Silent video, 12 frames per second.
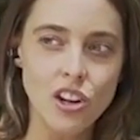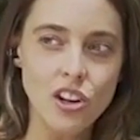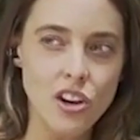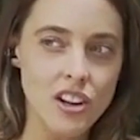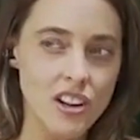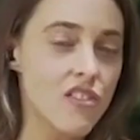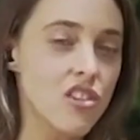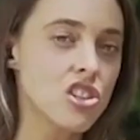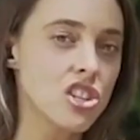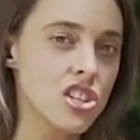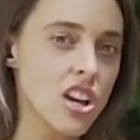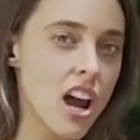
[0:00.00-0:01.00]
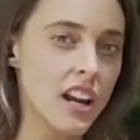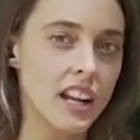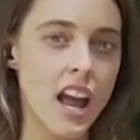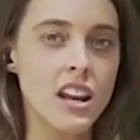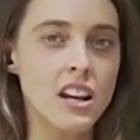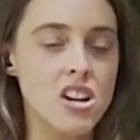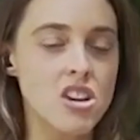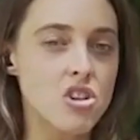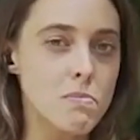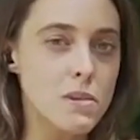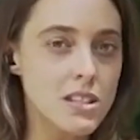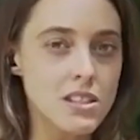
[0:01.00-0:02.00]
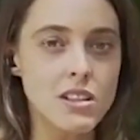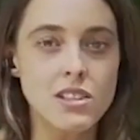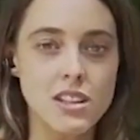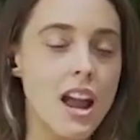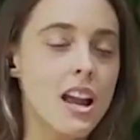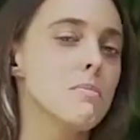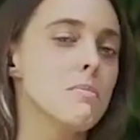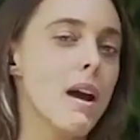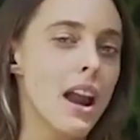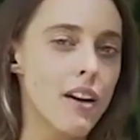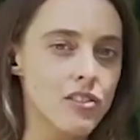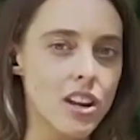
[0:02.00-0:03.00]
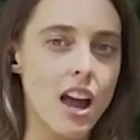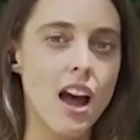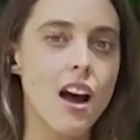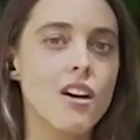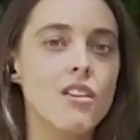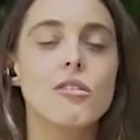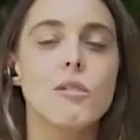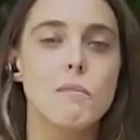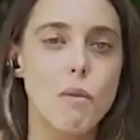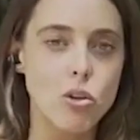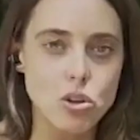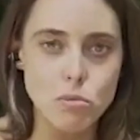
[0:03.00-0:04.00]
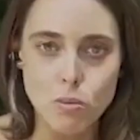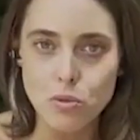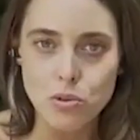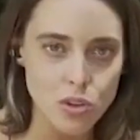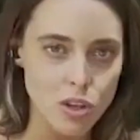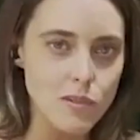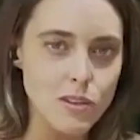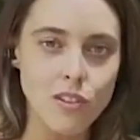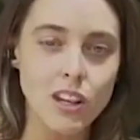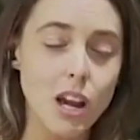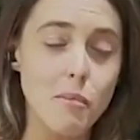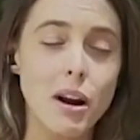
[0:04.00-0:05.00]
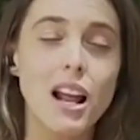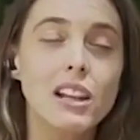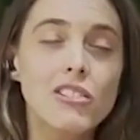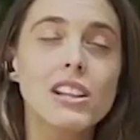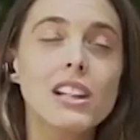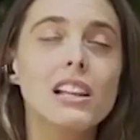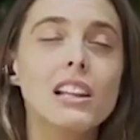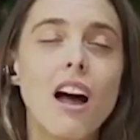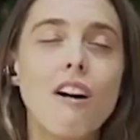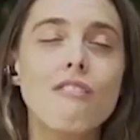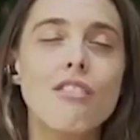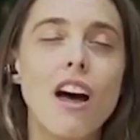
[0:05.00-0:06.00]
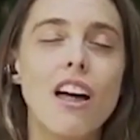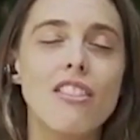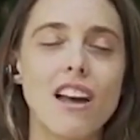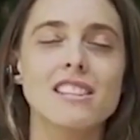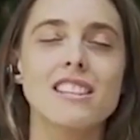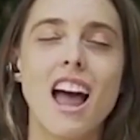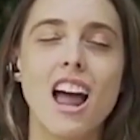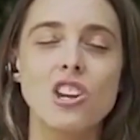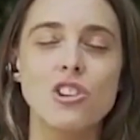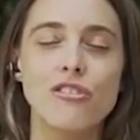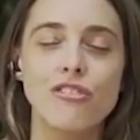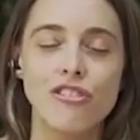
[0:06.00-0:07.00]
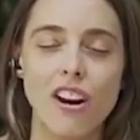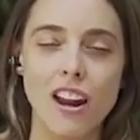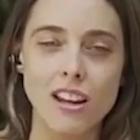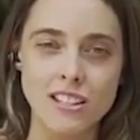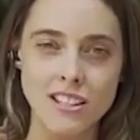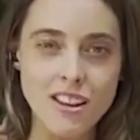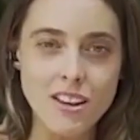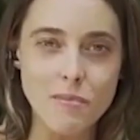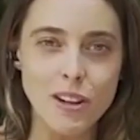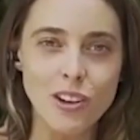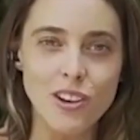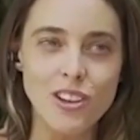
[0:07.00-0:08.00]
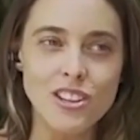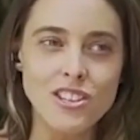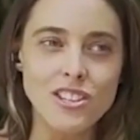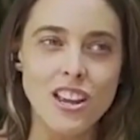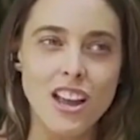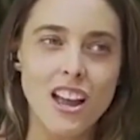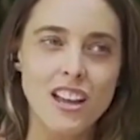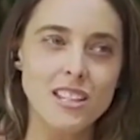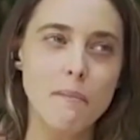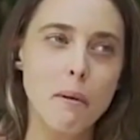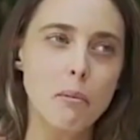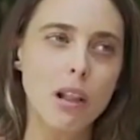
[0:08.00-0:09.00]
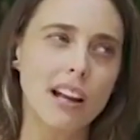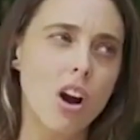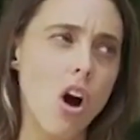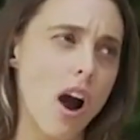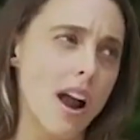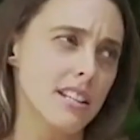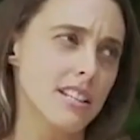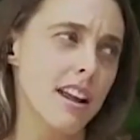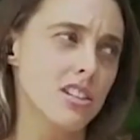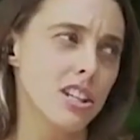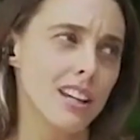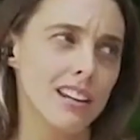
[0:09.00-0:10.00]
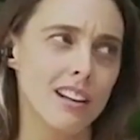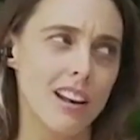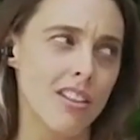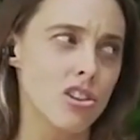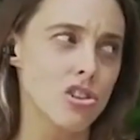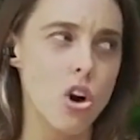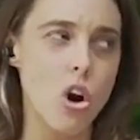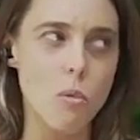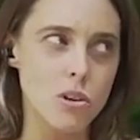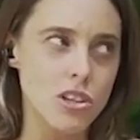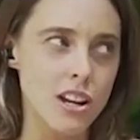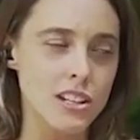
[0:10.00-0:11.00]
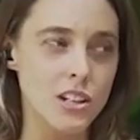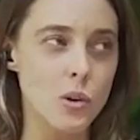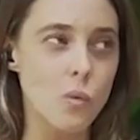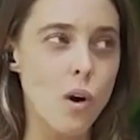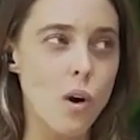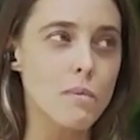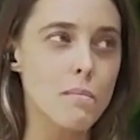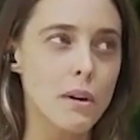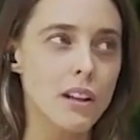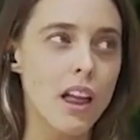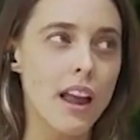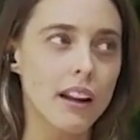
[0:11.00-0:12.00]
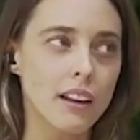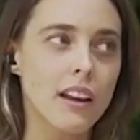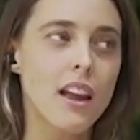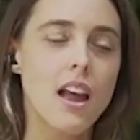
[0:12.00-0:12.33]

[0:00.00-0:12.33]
if you're just starting out in a new business, you may have to have multiple streams of income. And I really love that that's how you phrase it, because some people are like, oh, I just had to get another job, which I didn't want. But like,